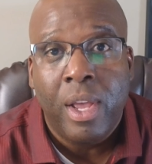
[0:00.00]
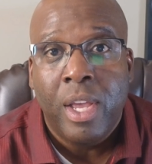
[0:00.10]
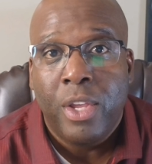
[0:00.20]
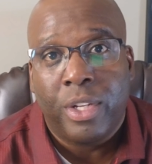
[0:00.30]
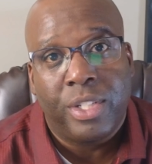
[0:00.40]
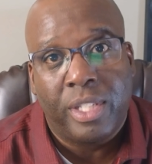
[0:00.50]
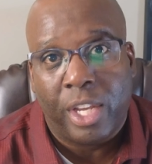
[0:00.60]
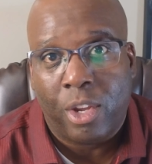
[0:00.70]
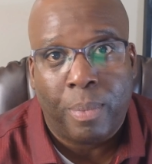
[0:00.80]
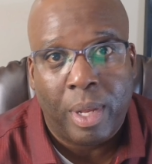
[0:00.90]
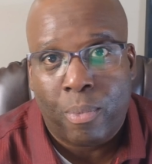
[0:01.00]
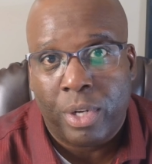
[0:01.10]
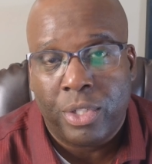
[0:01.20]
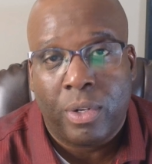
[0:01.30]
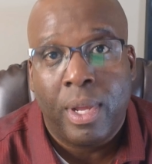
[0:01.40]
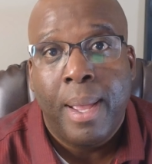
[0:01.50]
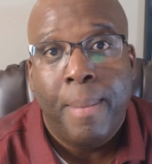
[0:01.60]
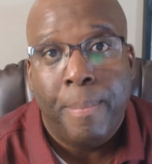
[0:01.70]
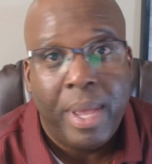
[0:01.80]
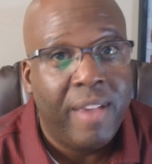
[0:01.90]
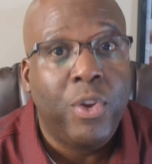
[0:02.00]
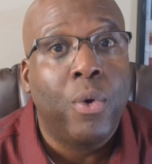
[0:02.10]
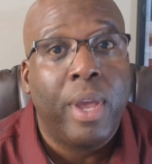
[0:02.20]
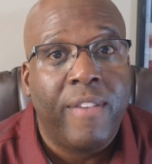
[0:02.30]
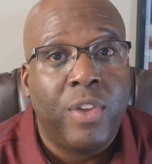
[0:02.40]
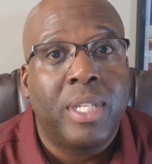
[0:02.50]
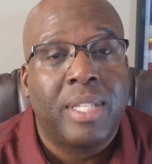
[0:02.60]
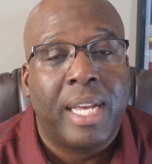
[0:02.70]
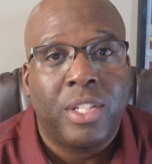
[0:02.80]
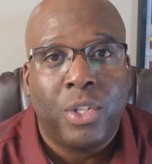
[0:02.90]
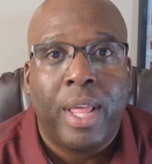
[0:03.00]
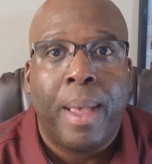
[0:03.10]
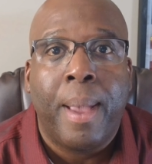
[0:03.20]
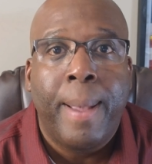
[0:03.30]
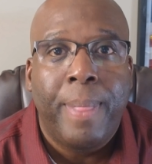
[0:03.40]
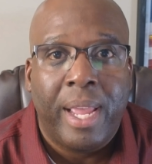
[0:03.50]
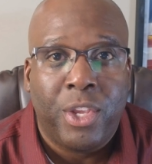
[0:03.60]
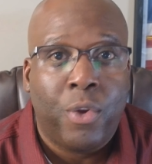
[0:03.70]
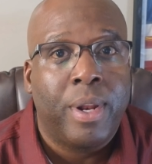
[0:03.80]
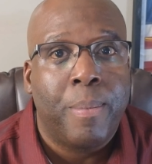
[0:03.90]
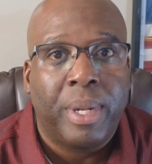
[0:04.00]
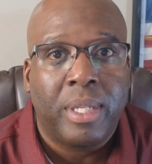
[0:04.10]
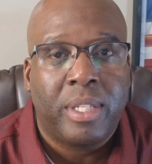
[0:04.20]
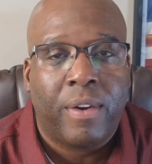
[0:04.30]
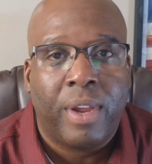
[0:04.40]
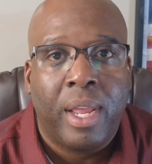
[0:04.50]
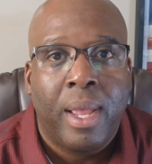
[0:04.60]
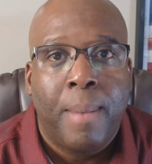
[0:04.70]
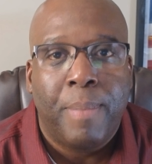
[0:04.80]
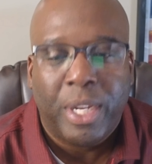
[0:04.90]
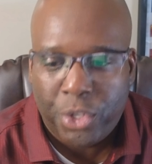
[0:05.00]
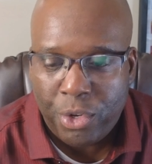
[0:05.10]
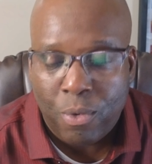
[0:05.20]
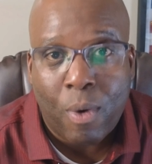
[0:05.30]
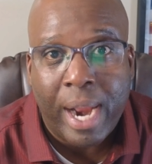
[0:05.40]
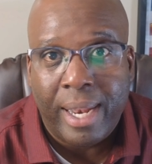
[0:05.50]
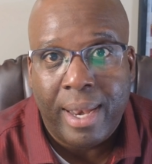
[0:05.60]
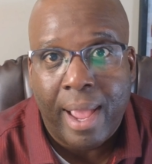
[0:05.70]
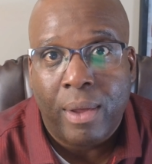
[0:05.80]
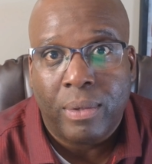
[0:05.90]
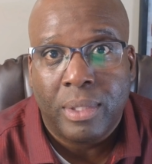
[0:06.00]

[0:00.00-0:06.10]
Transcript: You can just take your blood pressure. If you decide to do that and you're in the military, make sure you write it down